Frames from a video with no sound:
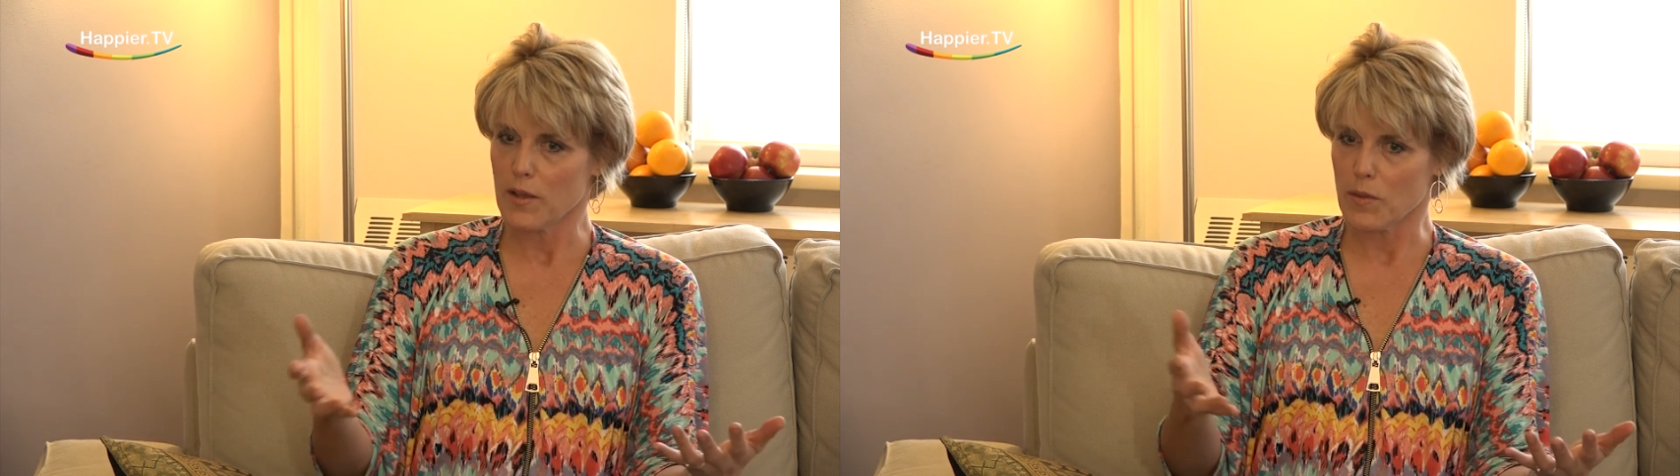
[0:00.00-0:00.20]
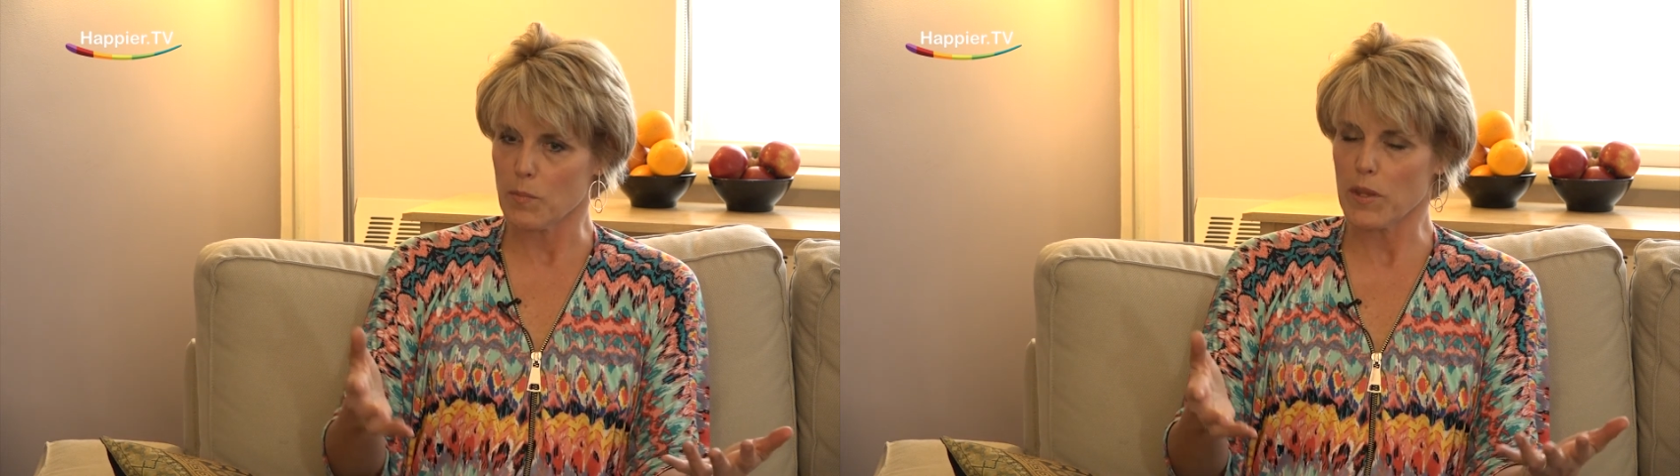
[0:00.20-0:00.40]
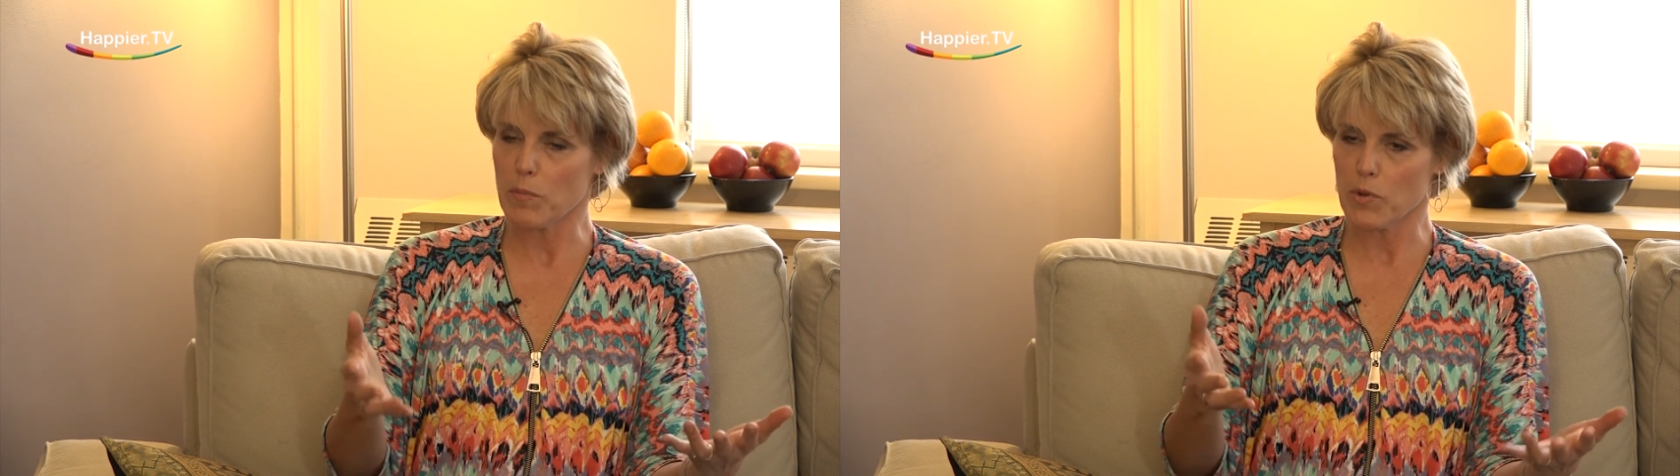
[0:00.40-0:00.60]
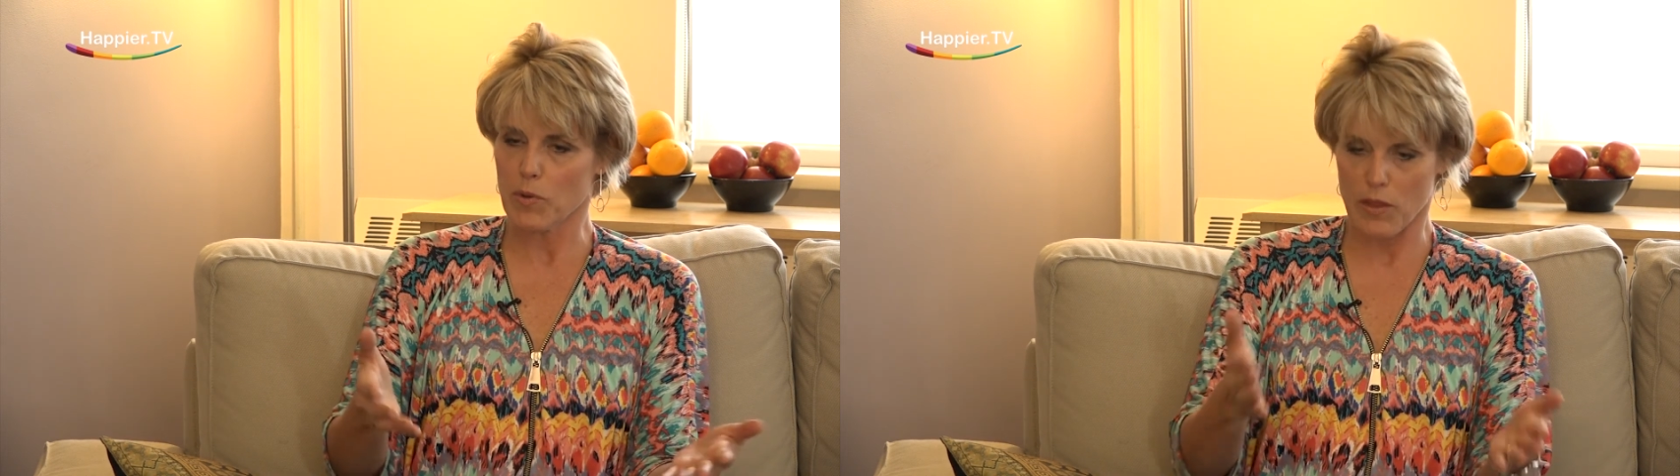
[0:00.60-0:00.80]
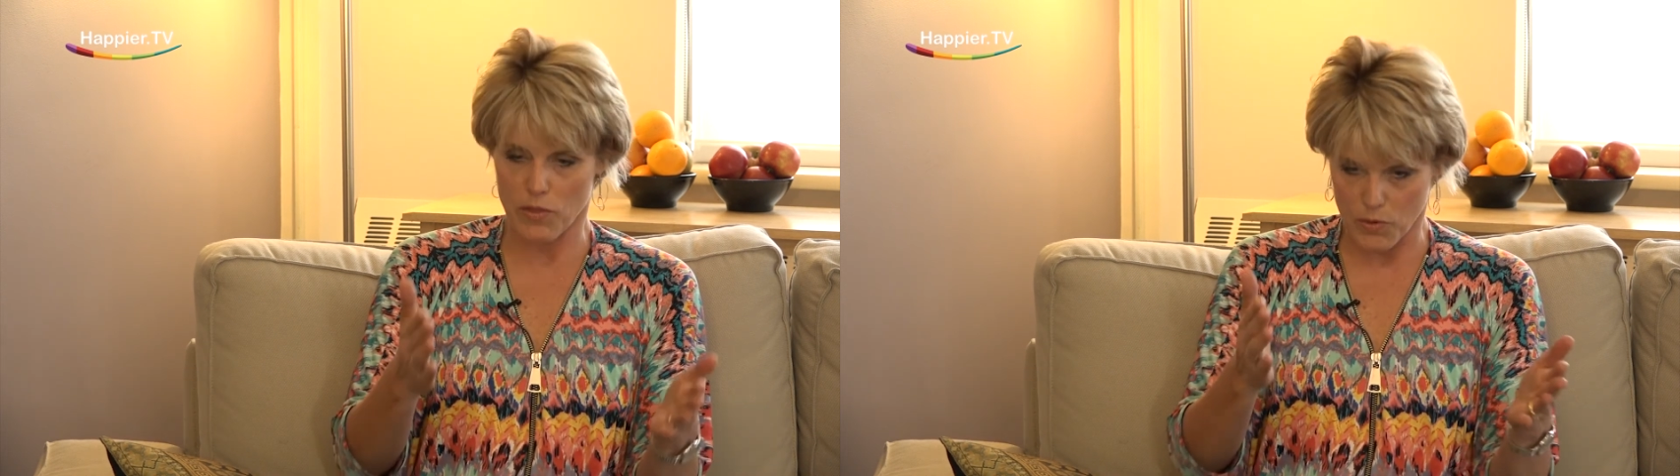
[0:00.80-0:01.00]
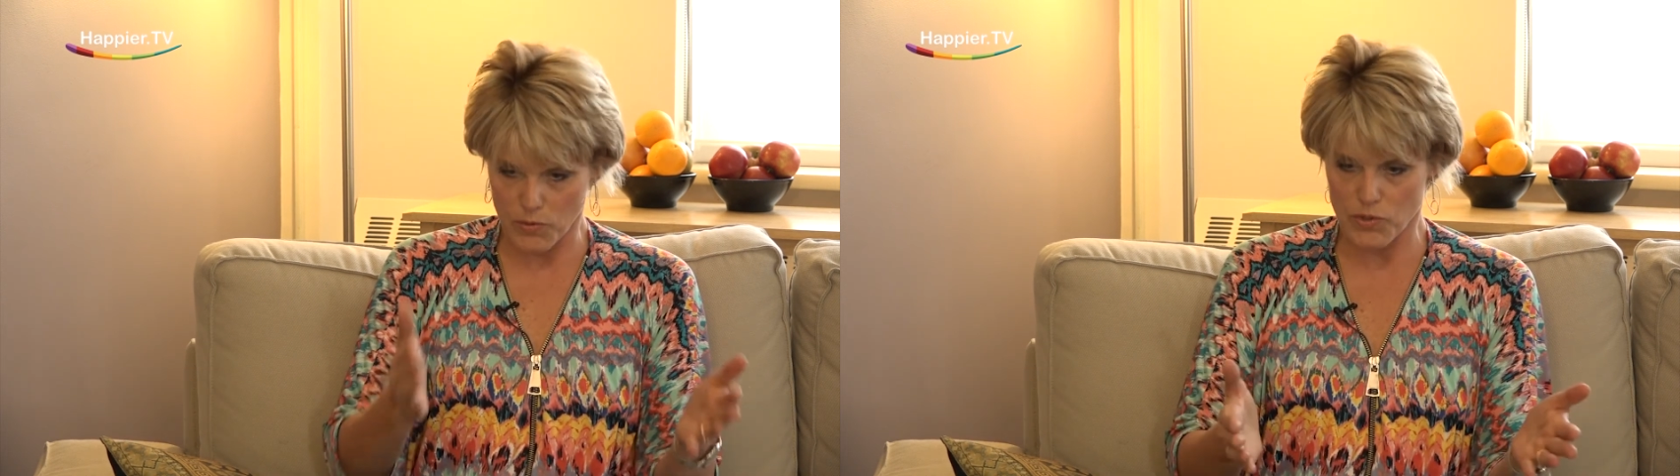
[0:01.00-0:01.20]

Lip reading: the people who had those